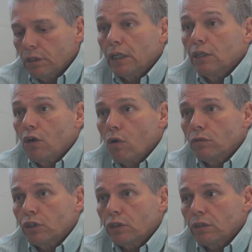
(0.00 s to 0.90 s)
he didn't
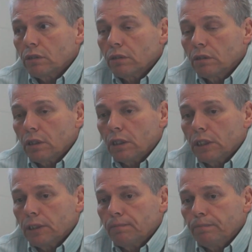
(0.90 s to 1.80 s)
coach,
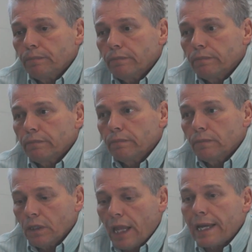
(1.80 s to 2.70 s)

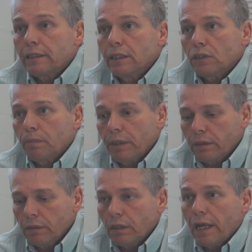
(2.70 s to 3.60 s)
lack of
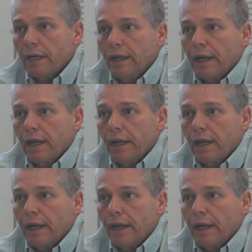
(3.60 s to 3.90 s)
discipline, lack of